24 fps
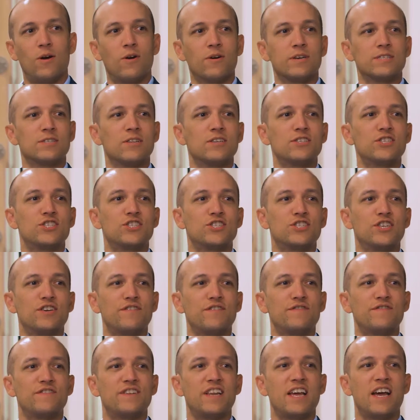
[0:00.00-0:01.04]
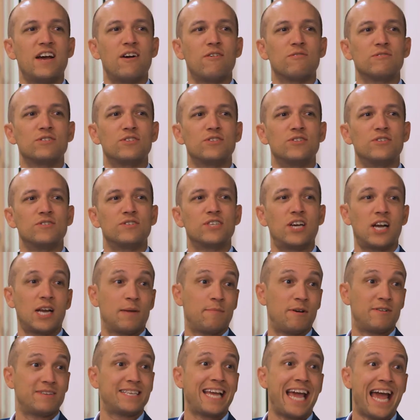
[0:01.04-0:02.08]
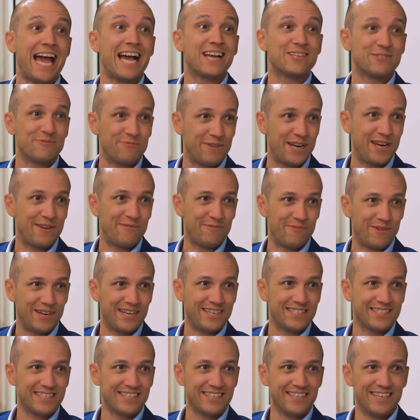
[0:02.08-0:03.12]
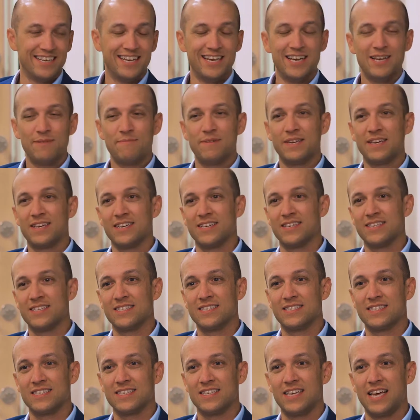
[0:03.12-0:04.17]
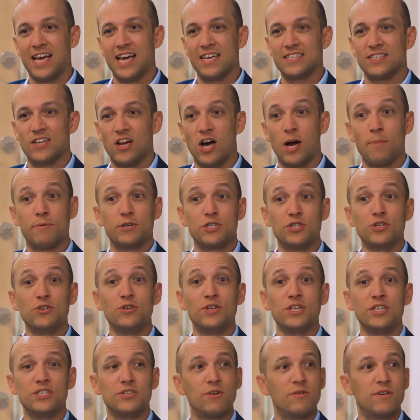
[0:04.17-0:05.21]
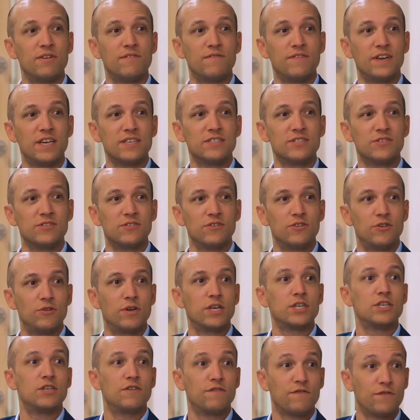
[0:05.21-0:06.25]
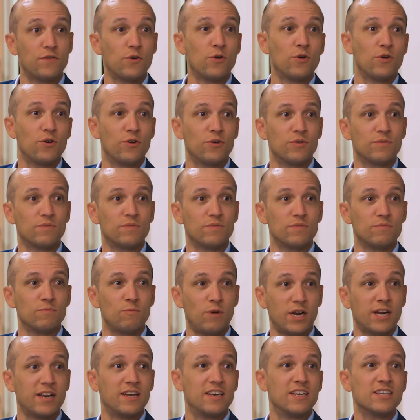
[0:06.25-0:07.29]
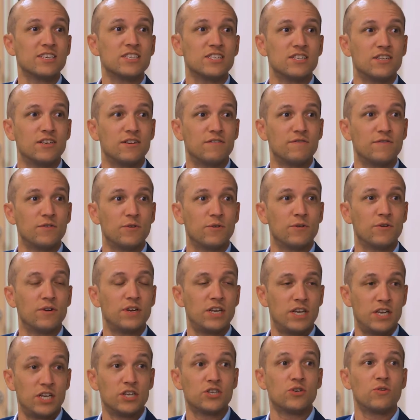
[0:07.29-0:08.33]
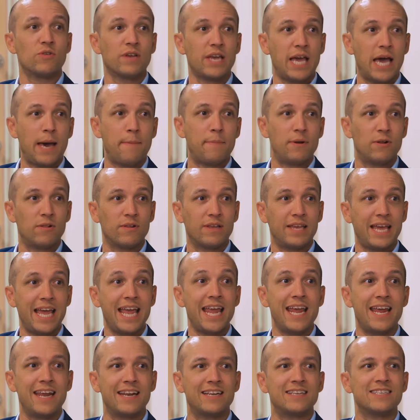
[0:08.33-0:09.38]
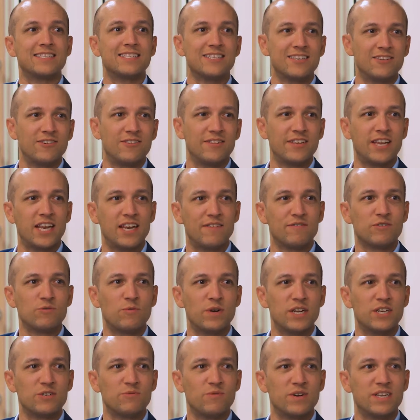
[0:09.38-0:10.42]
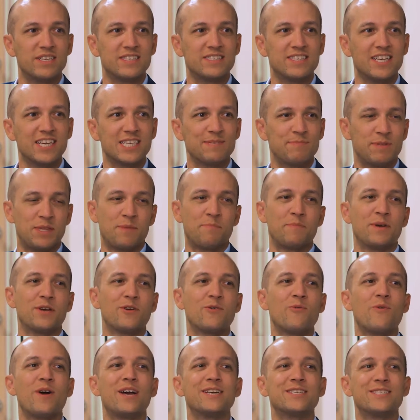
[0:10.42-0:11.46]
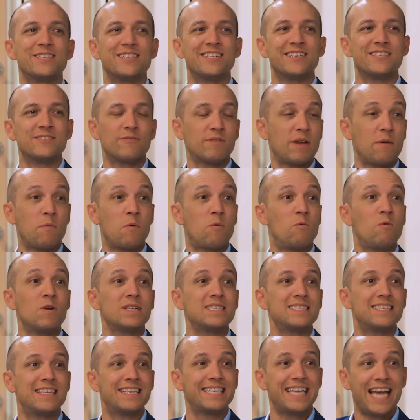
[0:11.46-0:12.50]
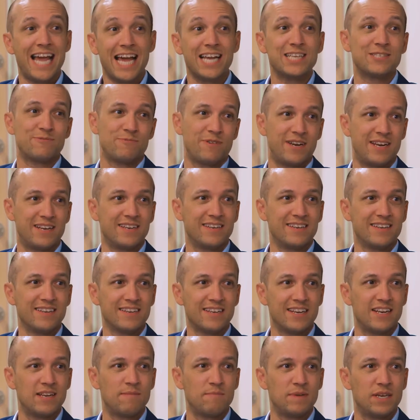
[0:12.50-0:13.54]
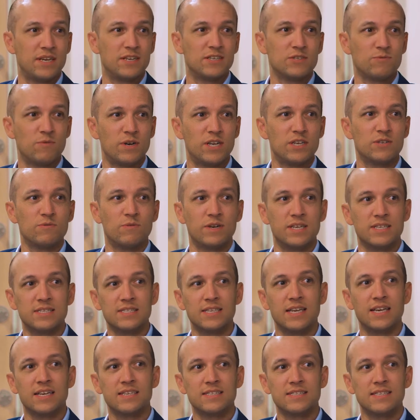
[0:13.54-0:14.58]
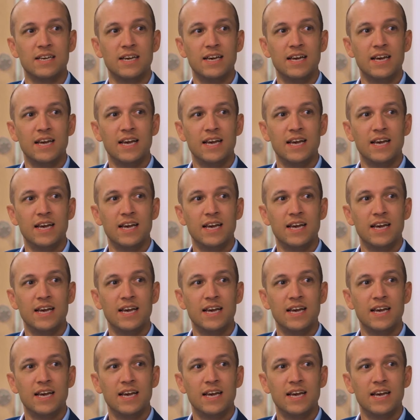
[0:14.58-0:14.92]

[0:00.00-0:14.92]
Okay, so let's shift now to talking about tax rate risk, because as an Opportunity Zone investor, you get to defer recognition of your initial capital gain until the end of 2026. But the big question is, okay, well, what's the tax rate going to be in 2026?